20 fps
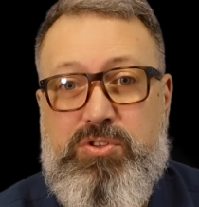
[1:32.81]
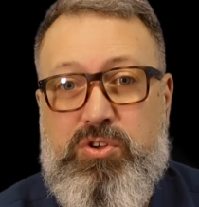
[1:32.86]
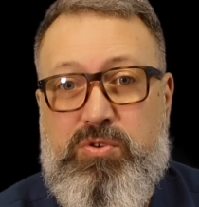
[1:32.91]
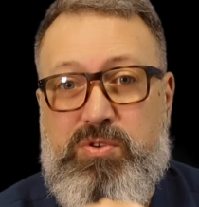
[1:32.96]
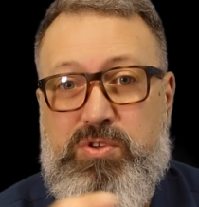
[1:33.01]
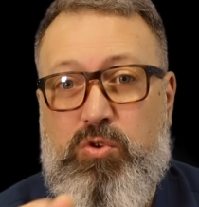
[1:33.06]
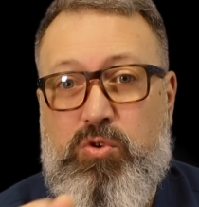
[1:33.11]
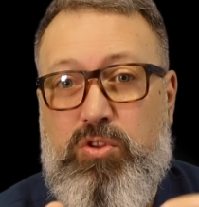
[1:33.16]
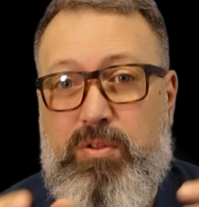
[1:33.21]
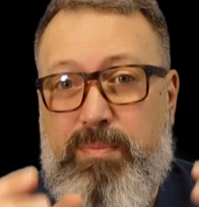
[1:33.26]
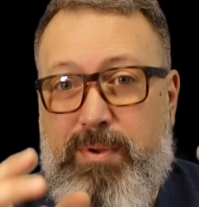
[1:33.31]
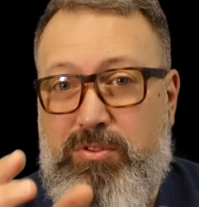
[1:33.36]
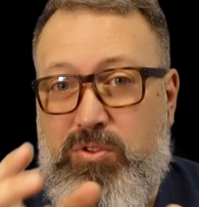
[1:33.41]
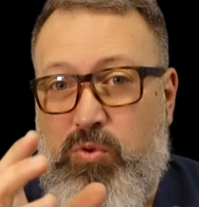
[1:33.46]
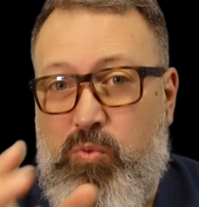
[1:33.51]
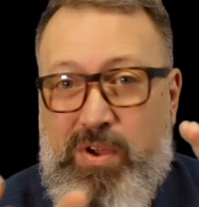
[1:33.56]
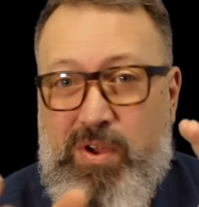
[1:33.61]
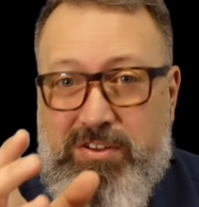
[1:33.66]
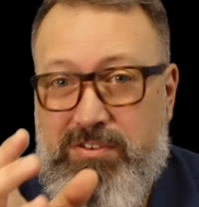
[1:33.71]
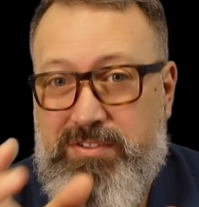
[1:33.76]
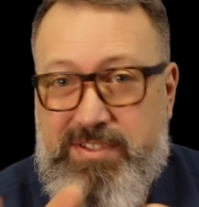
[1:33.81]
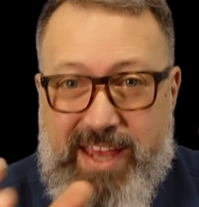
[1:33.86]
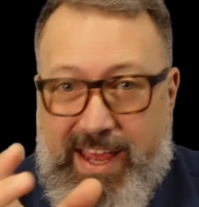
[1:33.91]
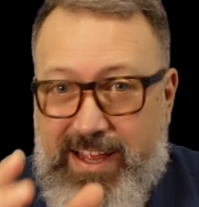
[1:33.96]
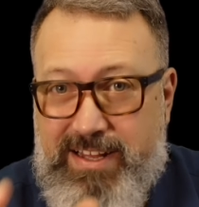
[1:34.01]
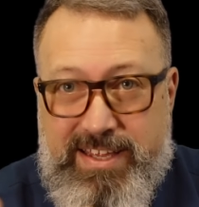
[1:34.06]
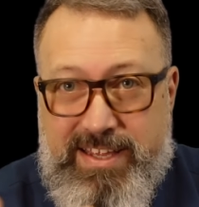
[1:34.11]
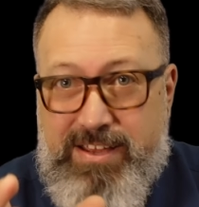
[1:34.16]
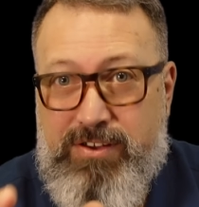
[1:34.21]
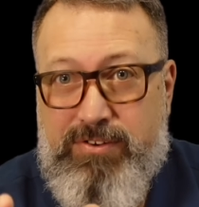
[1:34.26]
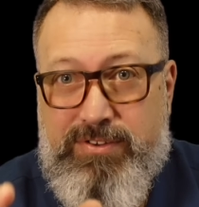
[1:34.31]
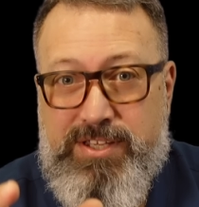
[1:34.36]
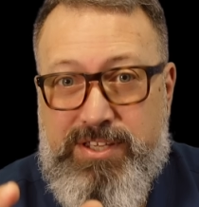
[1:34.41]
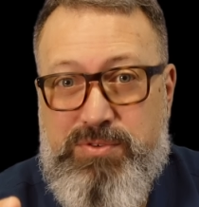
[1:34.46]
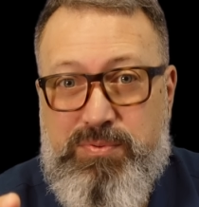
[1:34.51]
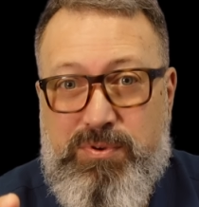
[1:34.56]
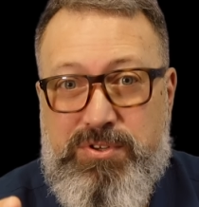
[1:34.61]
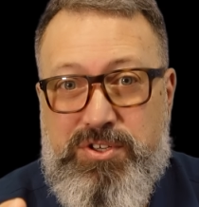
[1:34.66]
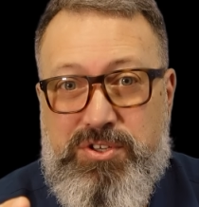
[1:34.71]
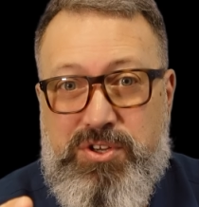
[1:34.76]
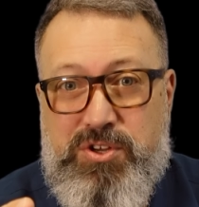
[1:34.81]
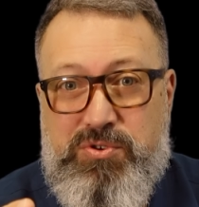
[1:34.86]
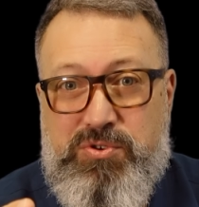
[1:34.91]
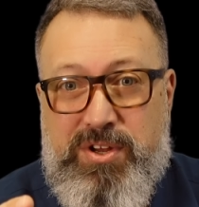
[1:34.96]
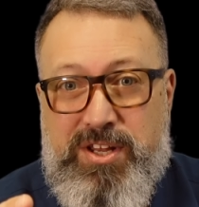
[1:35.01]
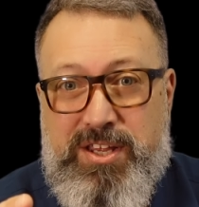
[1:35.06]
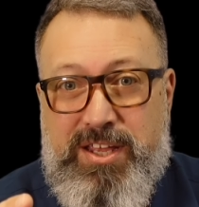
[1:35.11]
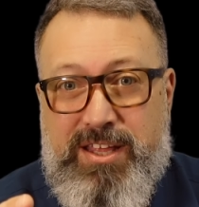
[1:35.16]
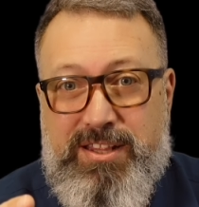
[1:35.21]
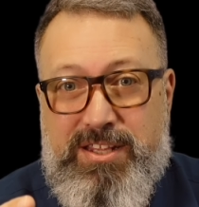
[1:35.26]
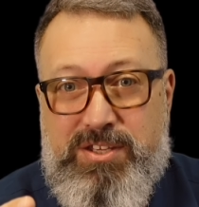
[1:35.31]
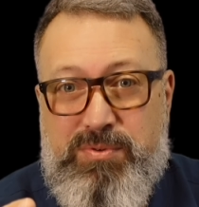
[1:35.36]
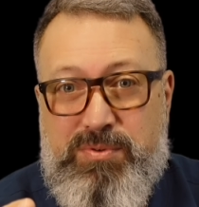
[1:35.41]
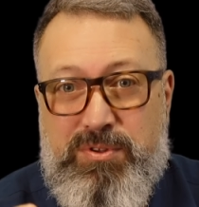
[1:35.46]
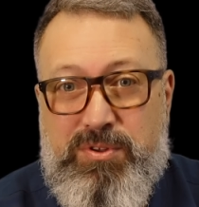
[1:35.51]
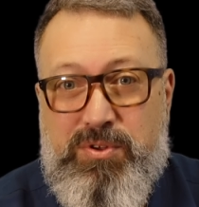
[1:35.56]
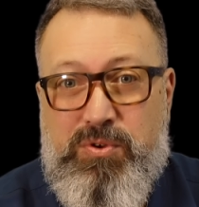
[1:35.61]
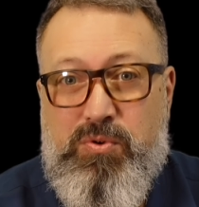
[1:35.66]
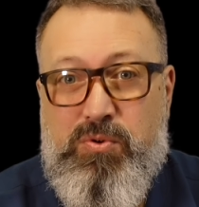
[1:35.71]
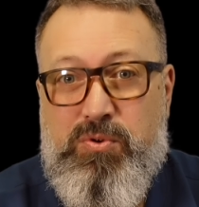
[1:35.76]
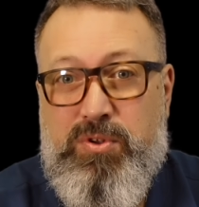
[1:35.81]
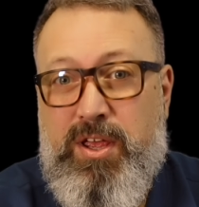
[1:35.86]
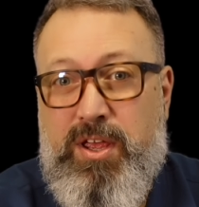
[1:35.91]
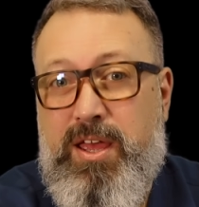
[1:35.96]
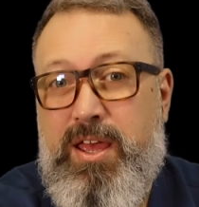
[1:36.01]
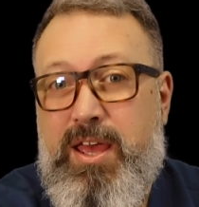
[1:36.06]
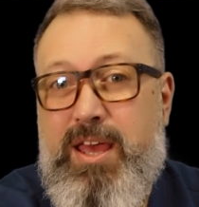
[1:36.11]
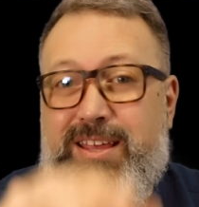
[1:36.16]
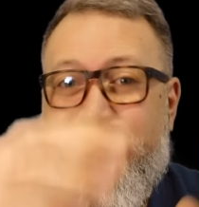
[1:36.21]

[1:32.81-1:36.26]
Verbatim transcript: So it's all about the wiggle technique on this one, just to try to get this around the corner.